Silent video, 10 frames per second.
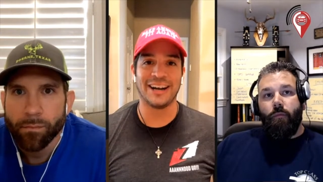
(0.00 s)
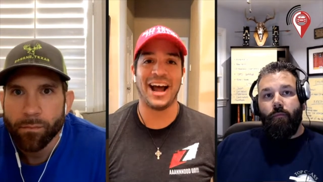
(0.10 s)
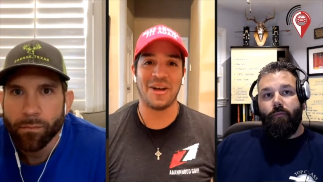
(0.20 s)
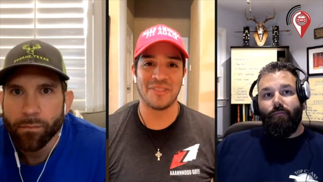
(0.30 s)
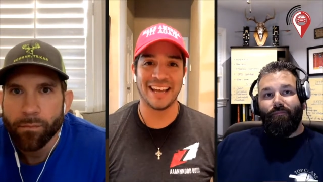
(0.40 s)

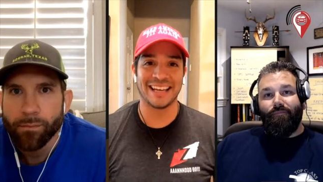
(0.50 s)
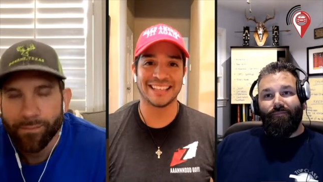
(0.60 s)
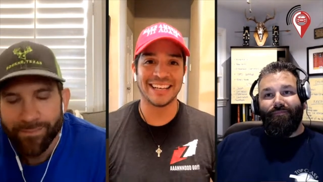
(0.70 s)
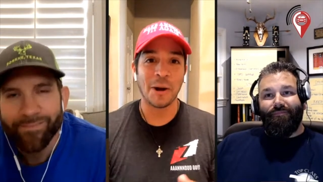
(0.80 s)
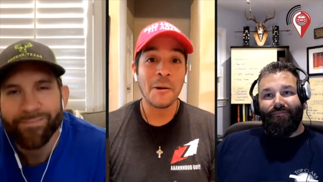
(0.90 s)
Speaker 1: now and then,
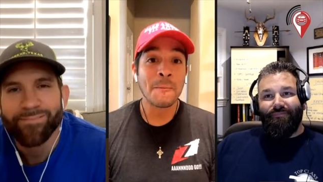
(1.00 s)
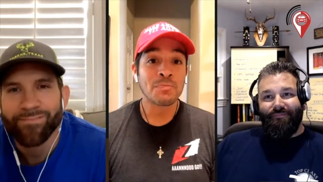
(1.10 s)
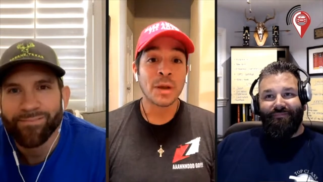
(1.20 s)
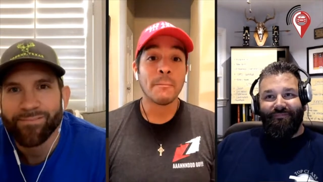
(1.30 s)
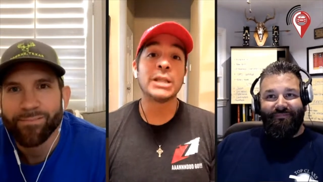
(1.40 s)
you know.
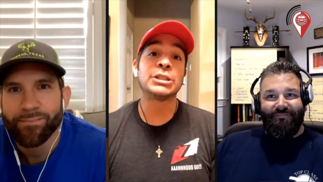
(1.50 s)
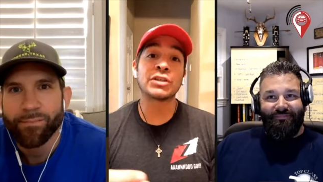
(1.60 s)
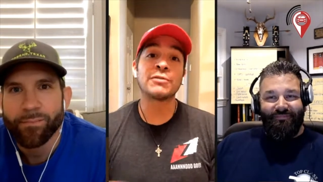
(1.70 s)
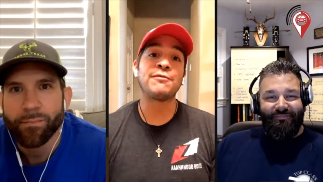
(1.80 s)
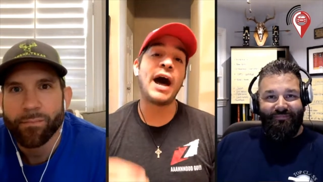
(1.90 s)
But
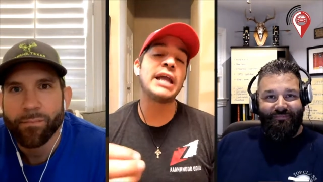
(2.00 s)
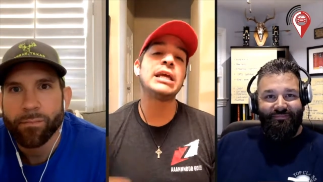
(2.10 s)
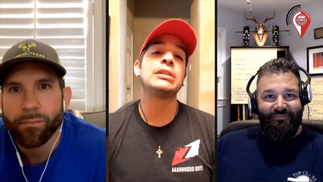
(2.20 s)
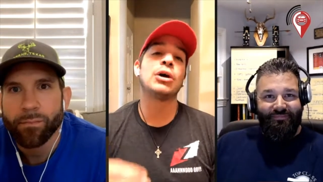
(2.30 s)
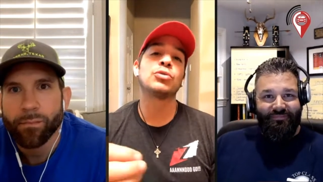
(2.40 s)
just
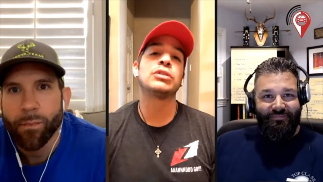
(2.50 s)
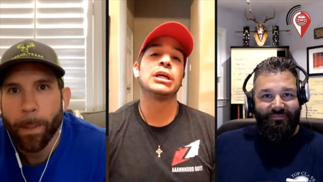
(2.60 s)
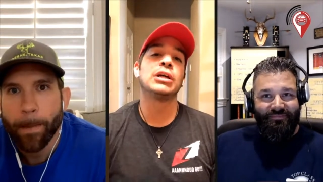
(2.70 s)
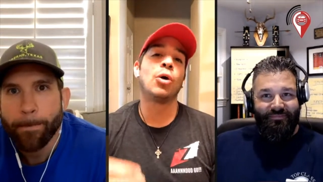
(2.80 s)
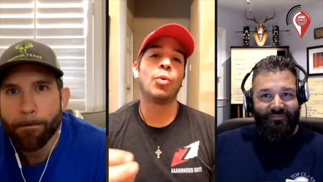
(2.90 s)
finding those
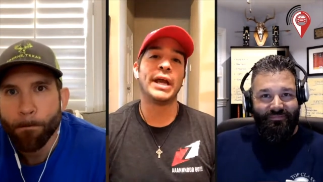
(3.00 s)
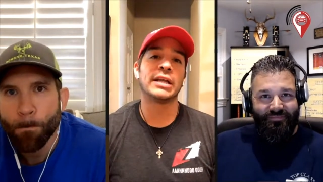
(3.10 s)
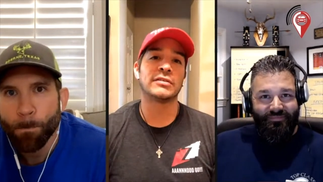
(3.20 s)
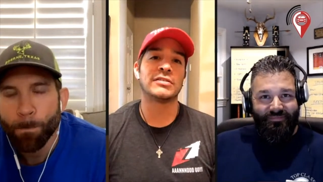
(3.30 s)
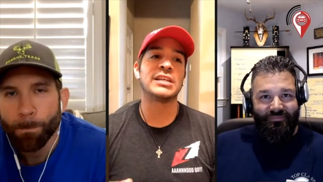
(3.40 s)
little
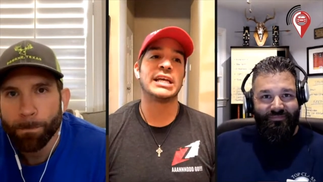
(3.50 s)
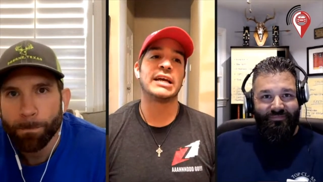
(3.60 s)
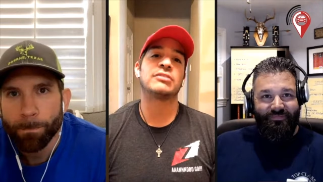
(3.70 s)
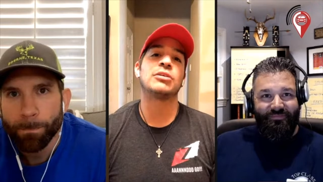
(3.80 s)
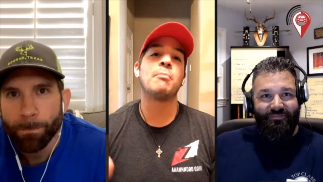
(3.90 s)
wins to
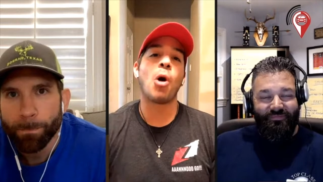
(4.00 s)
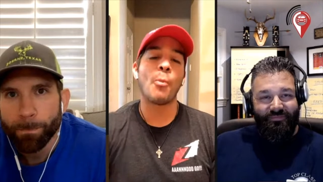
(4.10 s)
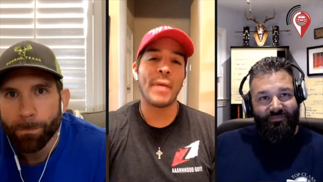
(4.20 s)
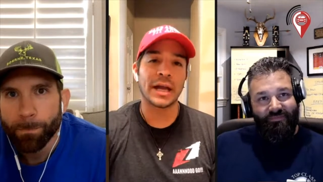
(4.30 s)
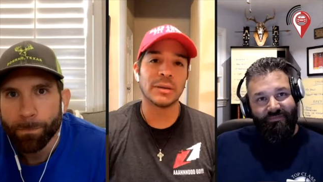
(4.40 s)
get some
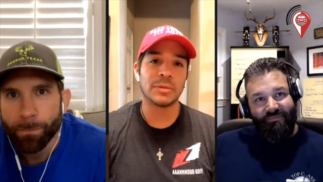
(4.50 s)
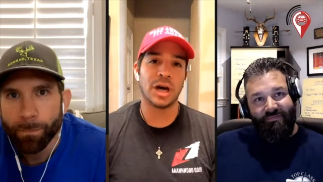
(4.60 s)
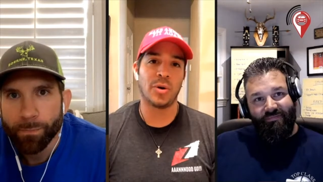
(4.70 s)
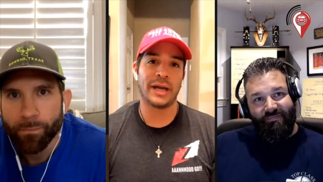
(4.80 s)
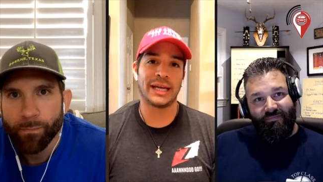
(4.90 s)
momentum
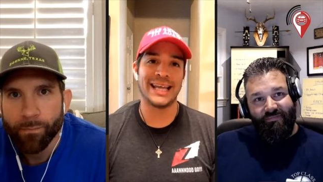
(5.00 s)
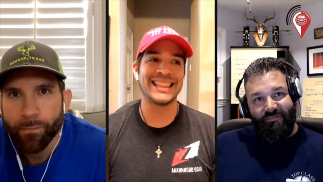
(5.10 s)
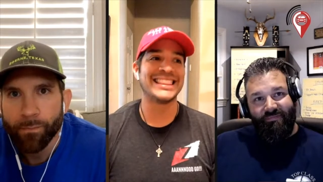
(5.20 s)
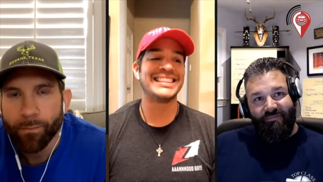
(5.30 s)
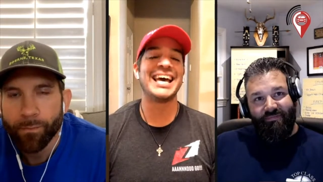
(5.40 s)
going,
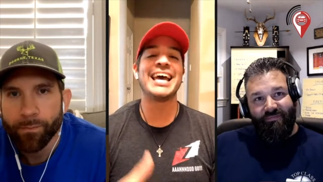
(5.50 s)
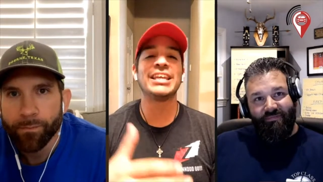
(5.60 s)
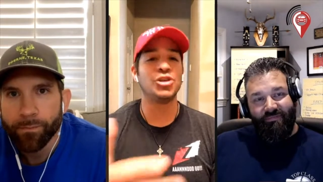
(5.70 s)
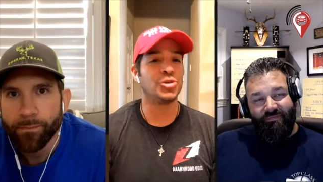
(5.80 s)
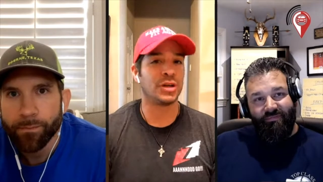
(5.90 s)
and
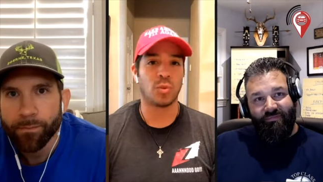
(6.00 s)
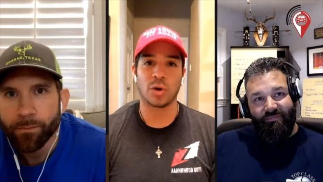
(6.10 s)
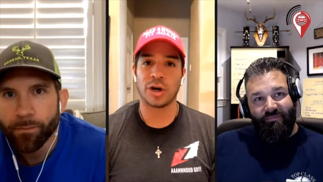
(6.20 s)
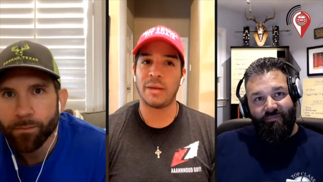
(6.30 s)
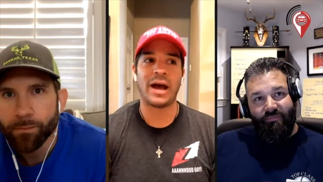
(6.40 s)
then you can
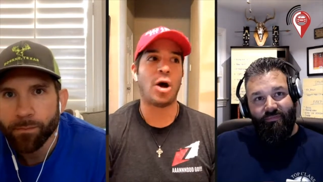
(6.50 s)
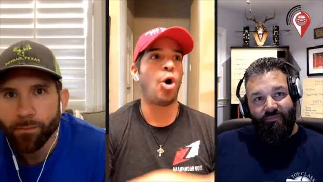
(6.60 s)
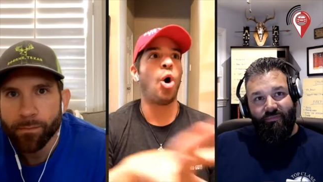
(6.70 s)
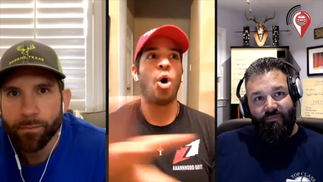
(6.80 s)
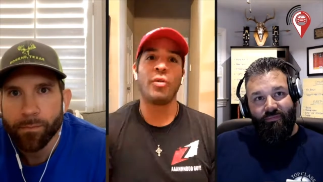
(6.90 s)
worry about
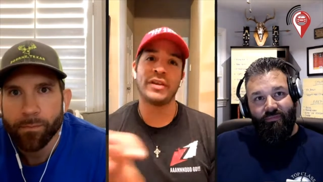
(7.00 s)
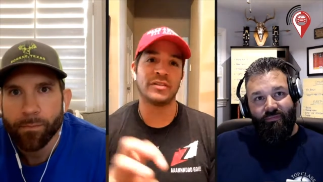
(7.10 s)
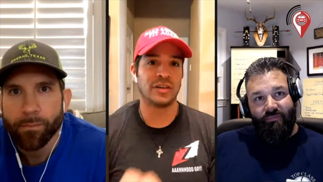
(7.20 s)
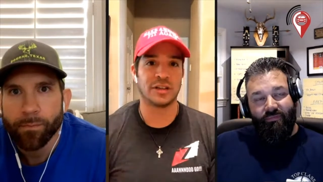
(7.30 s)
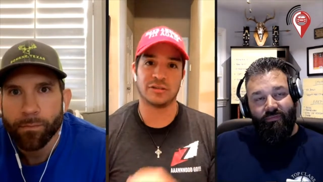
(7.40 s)
all
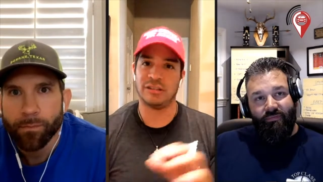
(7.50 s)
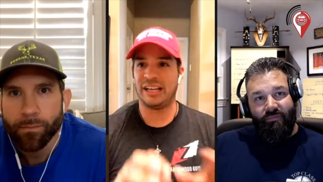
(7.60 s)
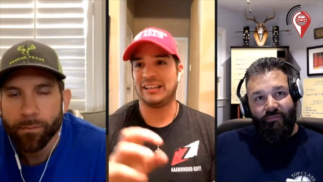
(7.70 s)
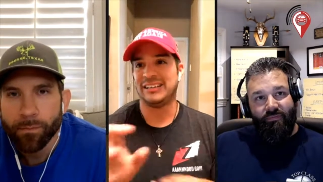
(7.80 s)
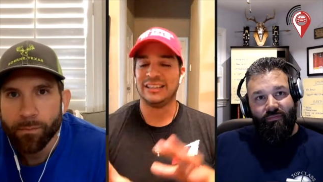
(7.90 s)
these other
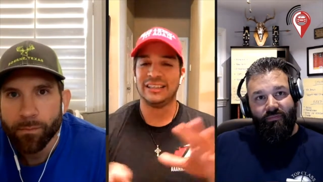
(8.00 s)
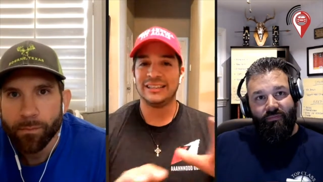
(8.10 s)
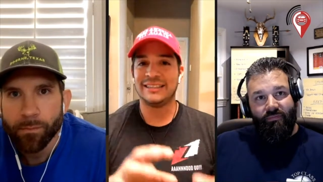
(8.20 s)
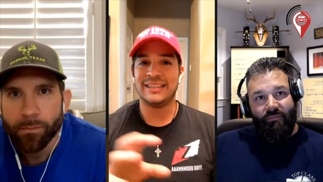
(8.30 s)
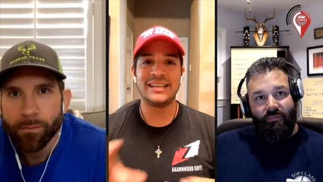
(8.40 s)
like
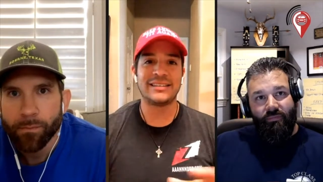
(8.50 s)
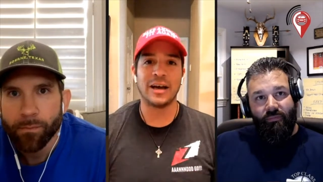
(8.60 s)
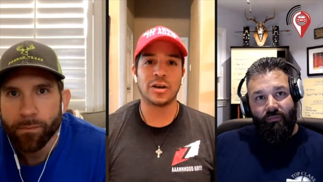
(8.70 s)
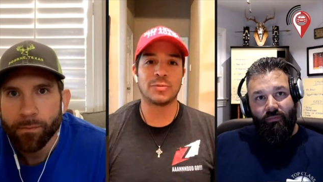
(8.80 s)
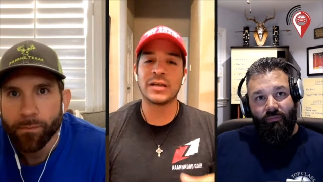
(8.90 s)

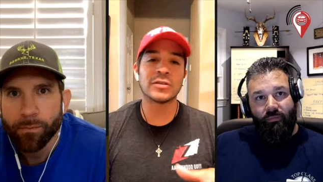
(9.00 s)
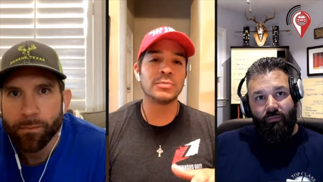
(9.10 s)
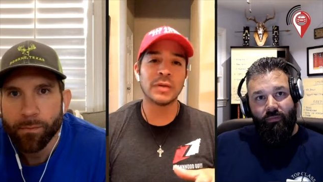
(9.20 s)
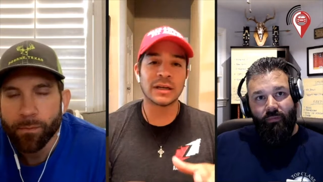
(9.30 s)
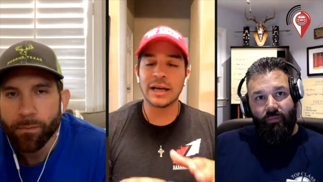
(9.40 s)
details. Because
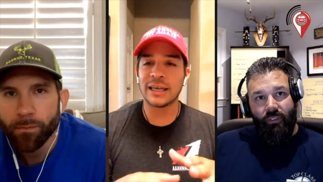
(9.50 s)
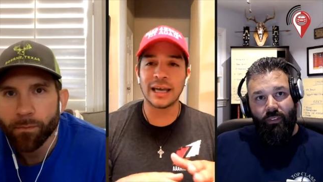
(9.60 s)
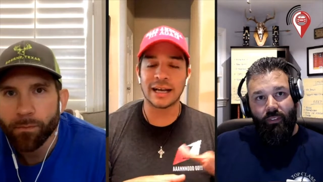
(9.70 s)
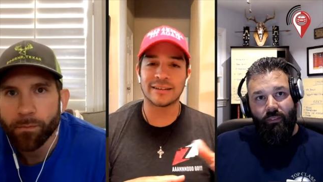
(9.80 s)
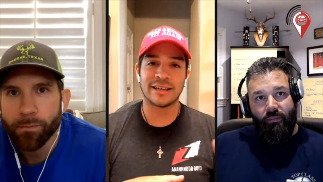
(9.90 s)

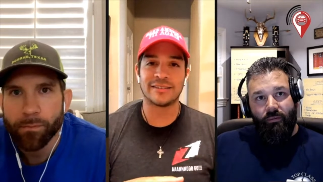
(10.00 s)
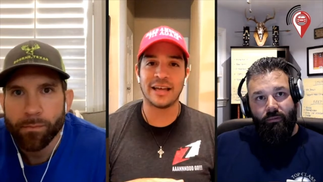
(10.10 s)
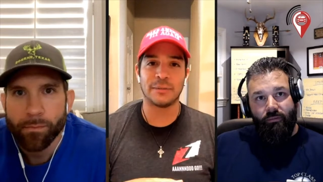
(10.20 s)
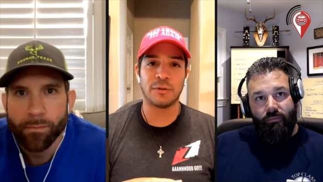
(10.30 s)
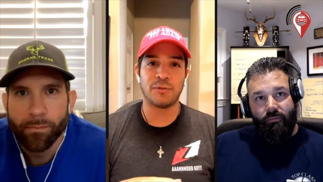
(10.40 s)
again, as I
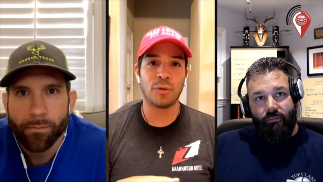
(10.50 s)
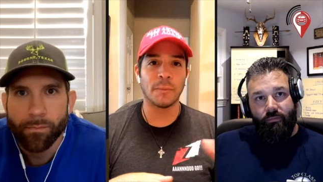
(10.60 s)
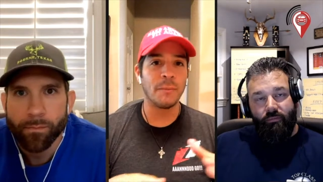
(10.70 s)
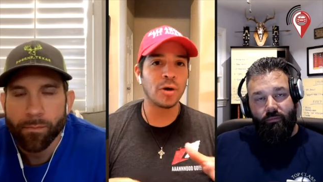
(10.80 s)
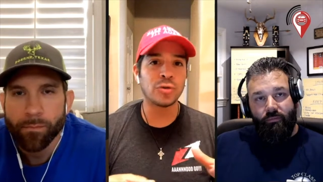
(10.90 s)
stated
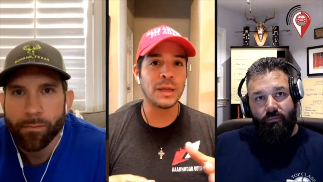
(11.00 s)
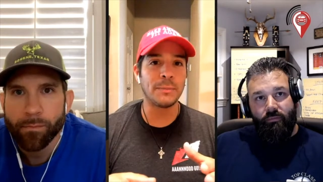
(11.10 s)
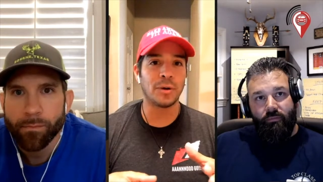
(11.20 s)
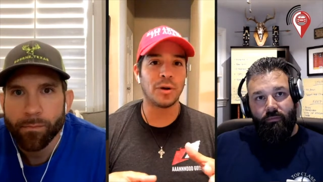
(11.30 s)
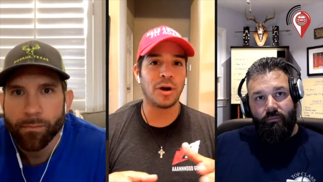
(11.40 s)
before, most
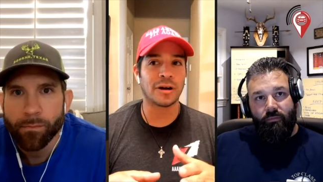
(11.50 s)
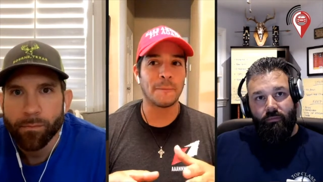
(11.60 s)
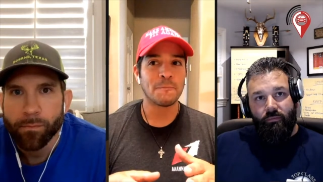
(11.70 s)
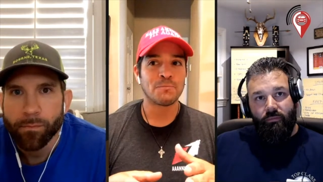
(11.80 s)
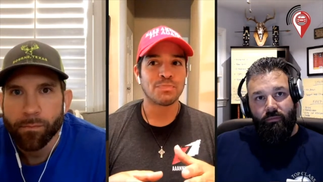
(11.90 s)
people aren't
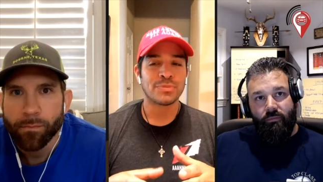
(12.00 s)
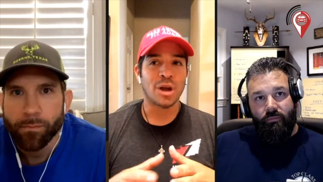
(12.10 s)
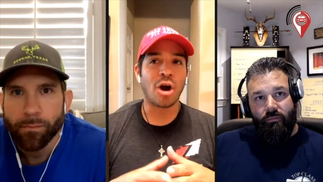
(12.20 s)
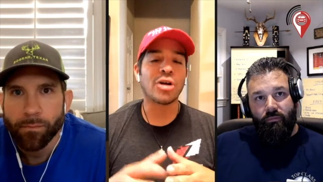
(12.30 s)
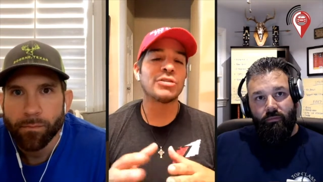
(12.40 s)

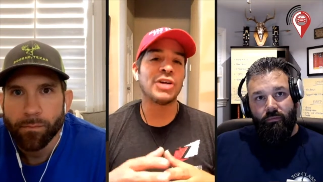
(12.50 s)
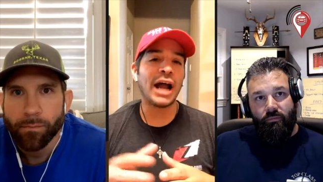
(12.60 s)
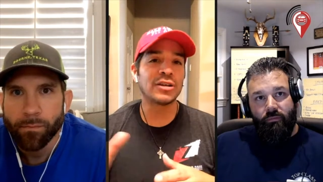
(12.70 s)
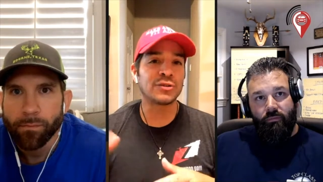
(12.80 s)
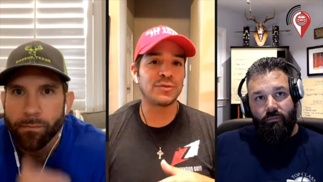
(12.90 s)
aren't they're
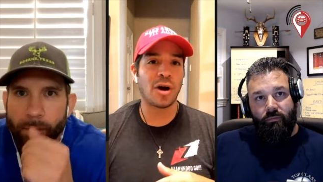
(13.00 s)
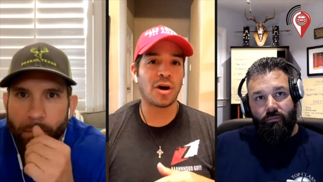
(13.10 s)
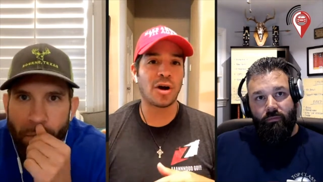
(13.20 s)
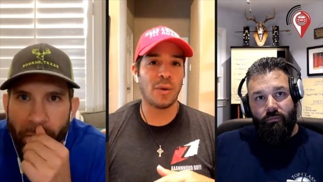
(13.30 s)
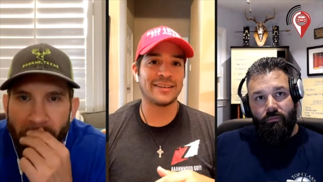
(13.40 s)
not as
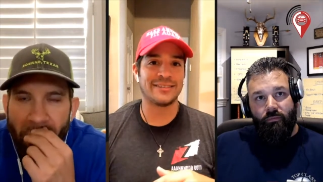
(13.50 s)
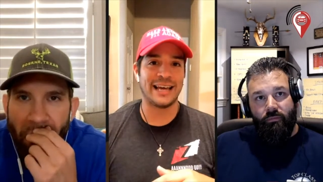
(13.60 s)
far away as